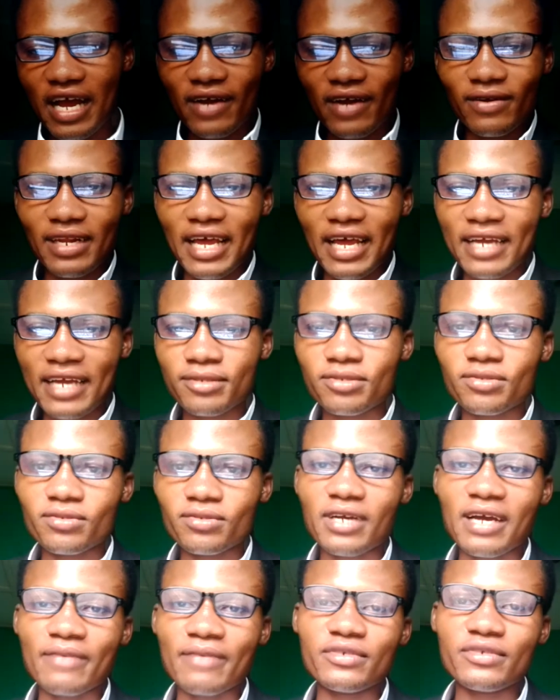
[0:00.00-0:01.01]
I would like
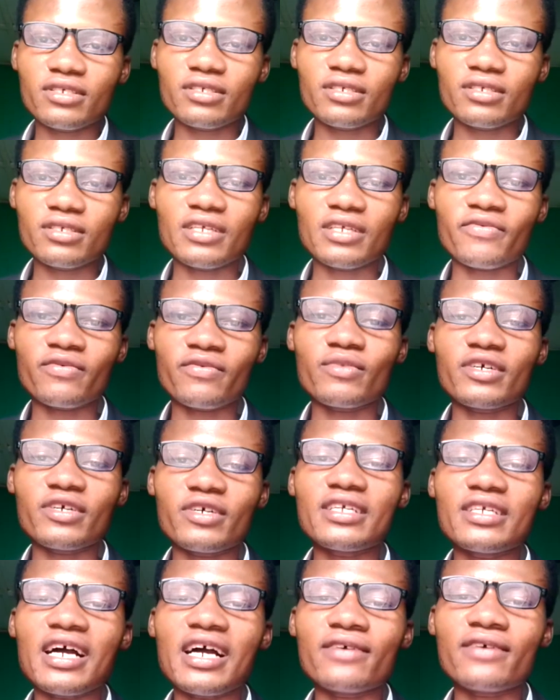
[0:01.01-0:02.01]
to appreciate
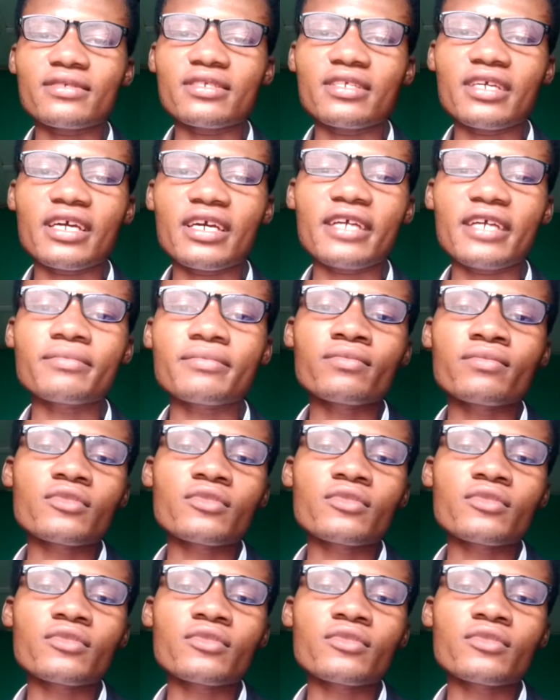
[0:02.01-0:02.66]
everybody out there.